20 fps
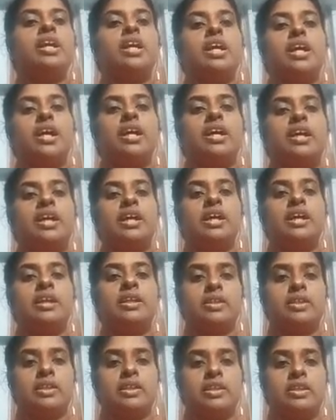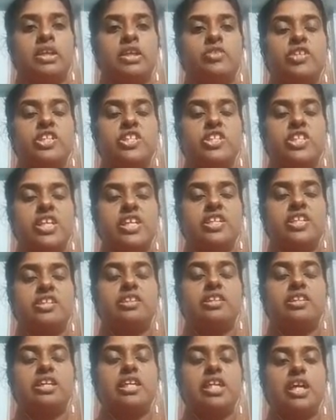It will take
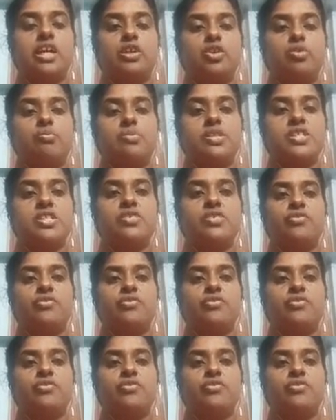3 arguments.